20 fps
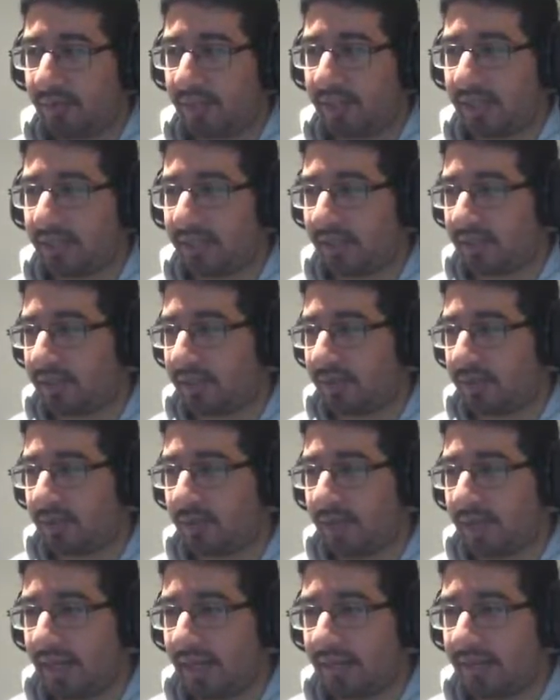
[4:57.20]
tank that can
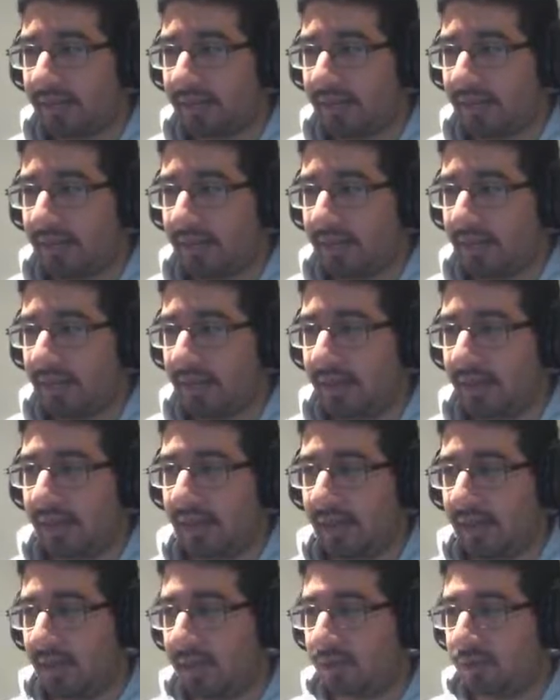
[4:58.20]
do that.
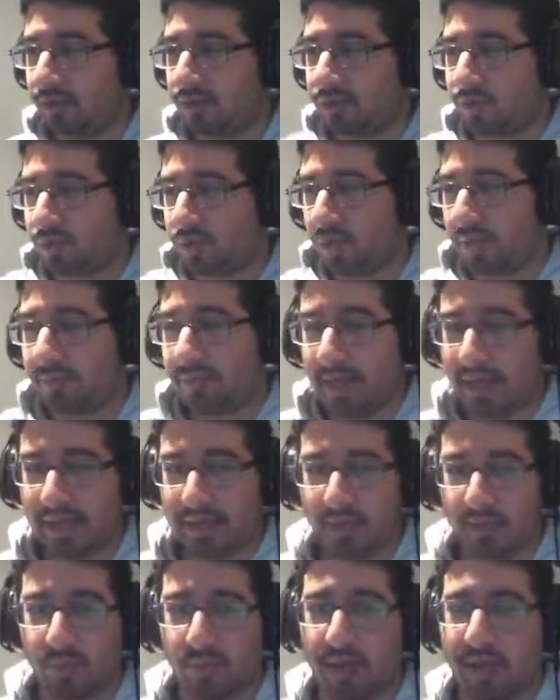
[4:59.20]
and it'll just run
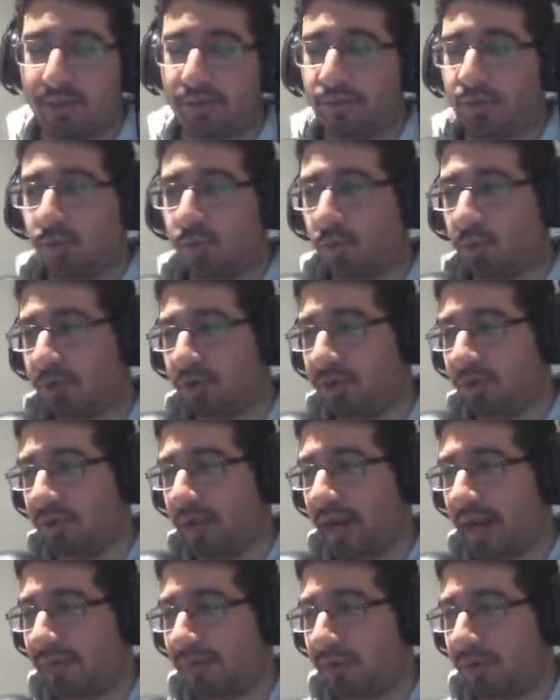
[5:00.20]
back around towards you
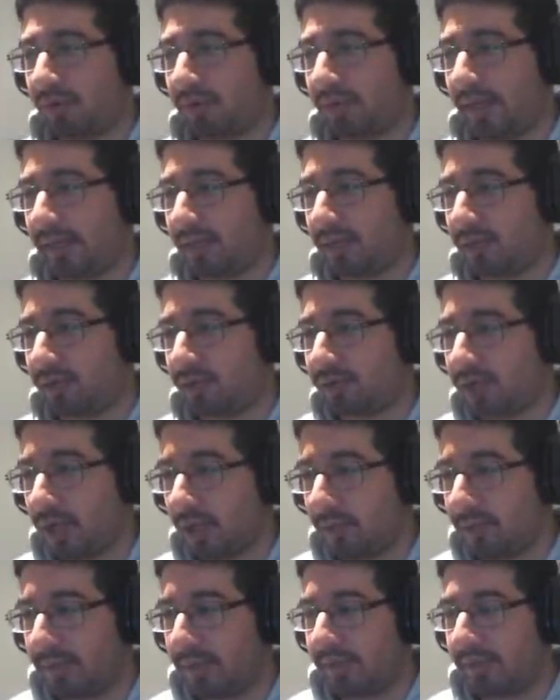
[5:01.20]
after you make your
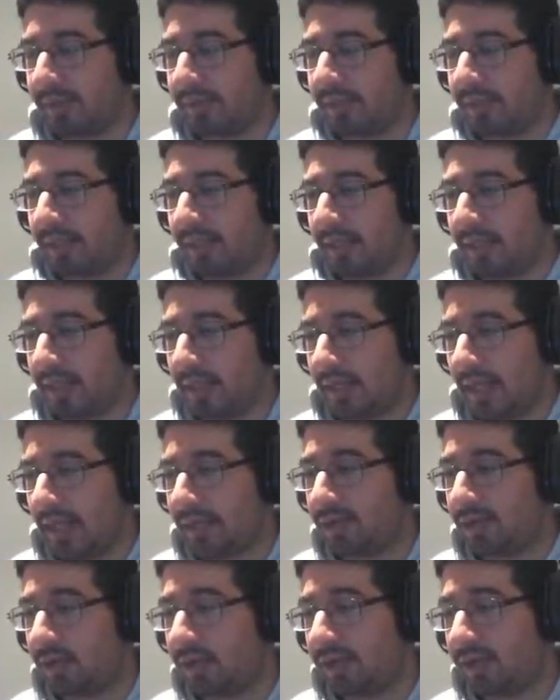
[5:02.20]
jump.
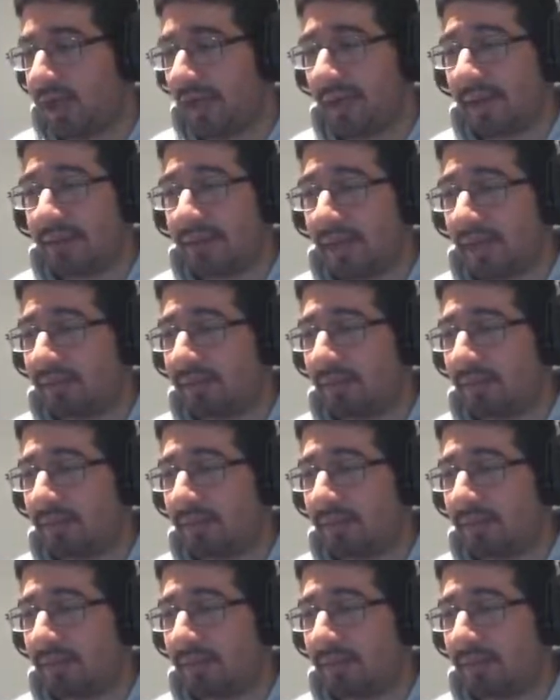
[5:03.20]
And note here, I am Night Fae,